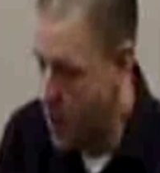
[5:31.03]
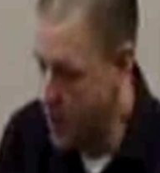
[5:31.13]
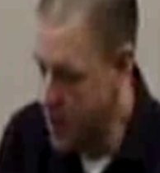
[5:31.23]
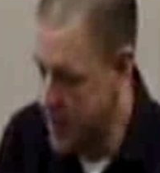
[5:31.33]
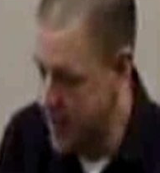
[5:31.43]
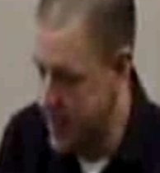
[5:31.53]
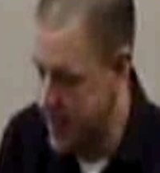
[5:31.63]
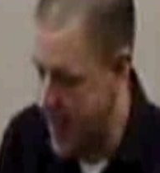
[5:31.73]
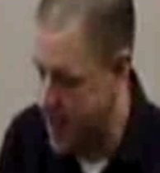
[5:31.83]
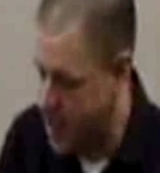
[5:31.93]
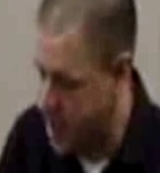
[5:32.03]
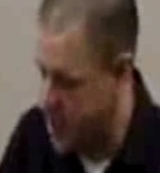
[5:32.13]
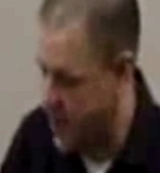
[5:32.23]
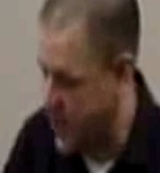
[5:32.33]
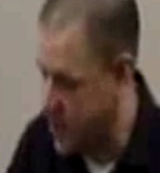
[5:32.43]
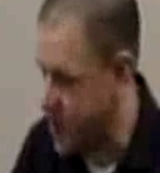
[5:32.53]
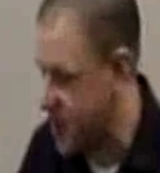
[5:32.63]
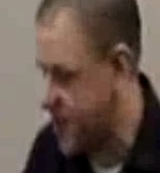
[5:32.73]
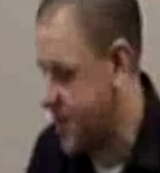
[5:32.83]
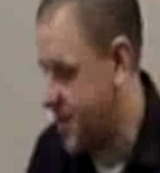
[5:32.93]
We looked at this last year, the
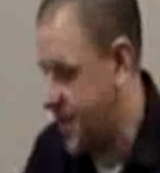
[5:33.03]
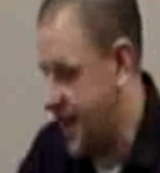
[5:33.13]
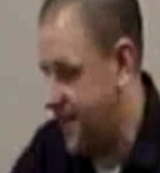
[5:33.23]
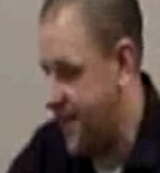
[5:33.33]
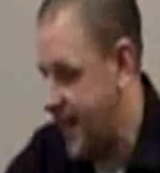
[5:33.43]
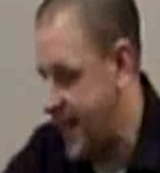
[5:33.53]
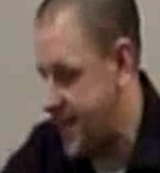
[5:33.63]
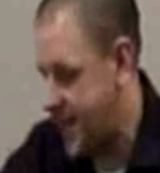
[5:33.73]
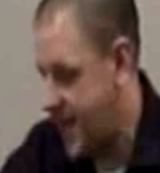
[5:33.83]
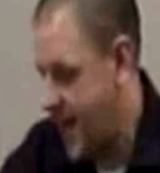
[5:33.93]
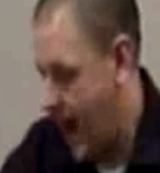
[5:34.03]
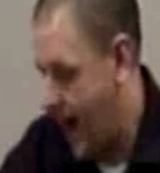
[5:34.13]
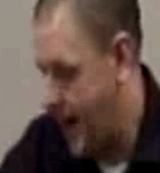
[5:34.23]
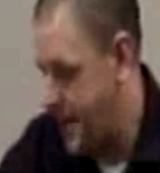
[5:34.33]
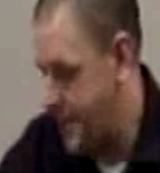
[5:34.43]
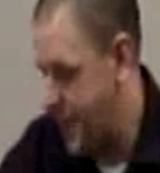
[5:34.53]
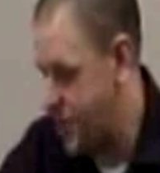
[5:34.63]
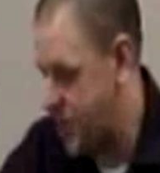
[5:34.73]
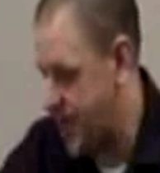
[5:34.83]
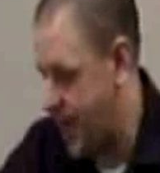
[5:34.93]
first Sunday of Lent, um, but
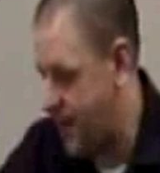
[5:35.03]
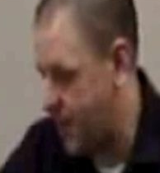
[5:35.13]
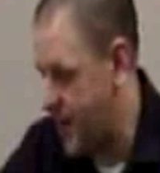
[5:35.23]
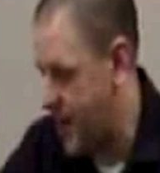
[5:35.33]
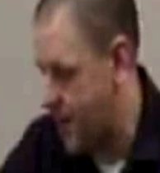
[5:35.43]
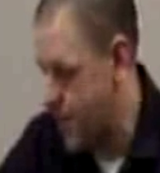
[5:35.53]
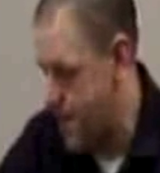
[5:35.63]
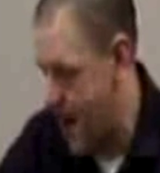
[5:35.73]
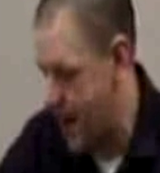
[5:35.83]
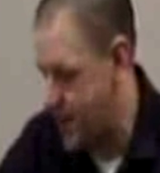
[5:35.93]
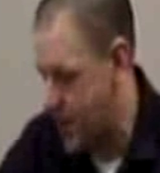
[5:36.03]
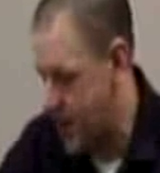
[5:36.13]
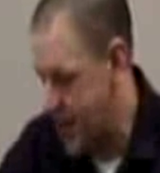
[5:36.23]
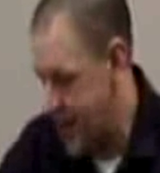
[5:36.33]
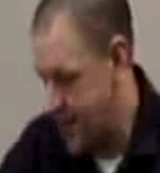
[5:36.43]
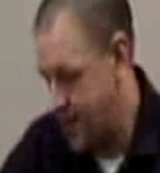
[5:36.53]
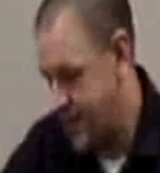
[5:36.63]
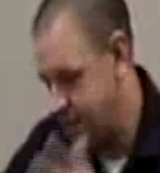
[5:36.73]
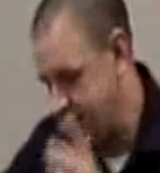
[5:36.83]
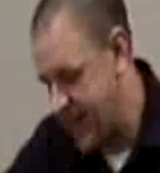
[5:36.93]
just to kind of re, a reminder. So,
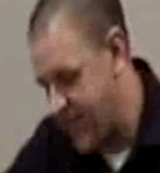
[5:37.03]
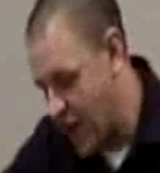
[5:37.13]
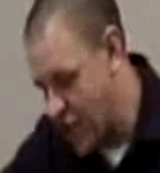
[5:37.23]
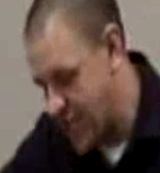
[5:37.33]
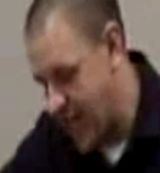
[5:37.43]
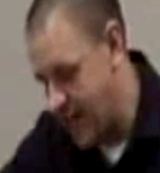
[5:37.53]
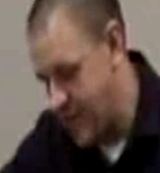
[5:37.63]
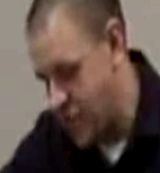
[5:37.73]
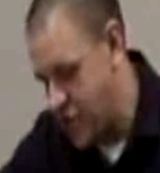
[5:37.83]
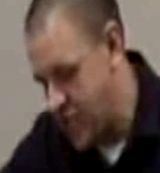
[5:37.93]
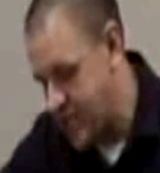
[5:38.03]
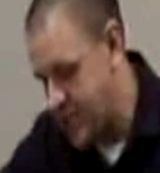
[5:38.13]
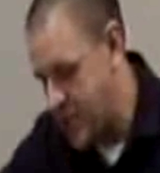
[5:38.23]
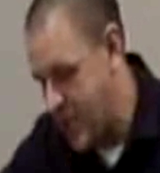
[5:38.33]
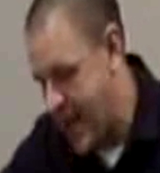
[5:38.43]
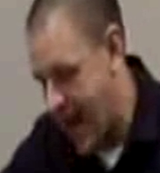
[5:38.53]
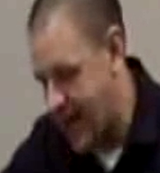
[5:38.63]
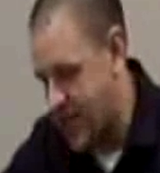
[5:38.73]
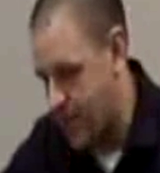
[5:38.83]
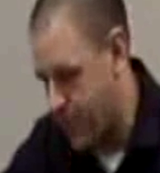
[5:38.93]
this isn't the first time that Jesus has been
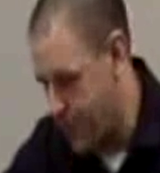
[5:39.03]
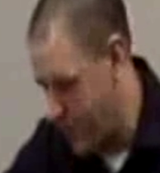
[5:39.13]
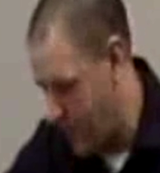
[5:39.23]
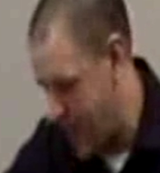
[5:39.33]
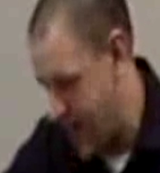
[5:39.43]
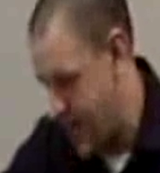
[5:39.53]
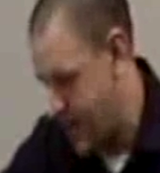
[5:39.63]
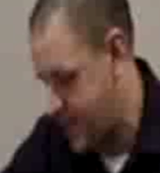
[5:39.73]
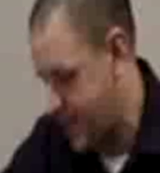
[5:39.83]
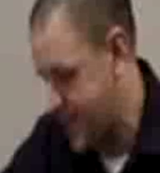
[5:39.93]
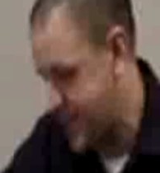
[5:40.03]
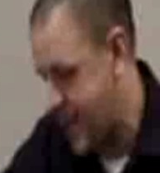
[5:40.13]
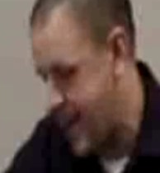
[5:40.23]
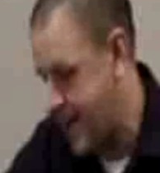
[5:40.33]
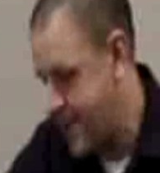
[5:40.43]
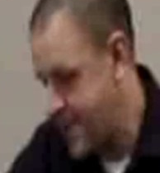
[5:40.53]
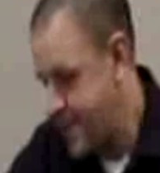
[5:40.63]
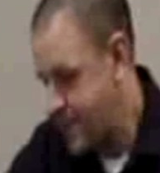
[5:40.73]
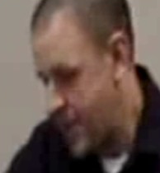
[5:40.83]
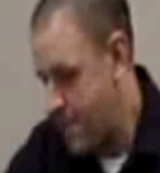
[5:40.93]
asked to prove that he is the Messiah.
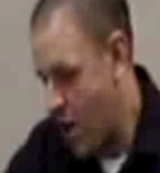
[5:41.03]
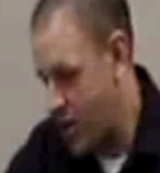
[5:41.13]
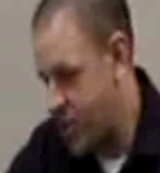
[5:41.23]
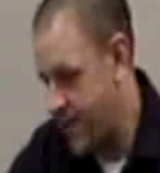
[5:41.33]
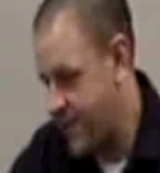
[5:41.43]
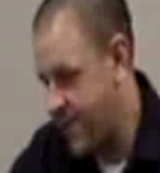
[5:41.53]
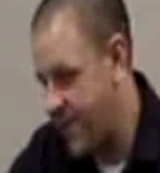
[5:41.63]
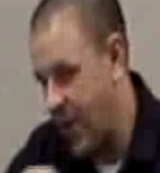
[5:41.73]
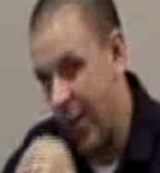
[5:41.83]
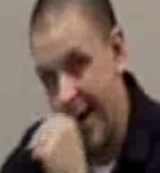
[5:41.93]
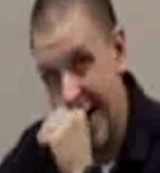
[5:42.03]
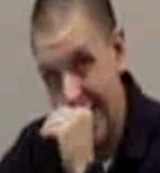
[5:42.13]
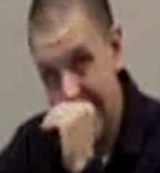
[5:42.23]
Mark chapter 4,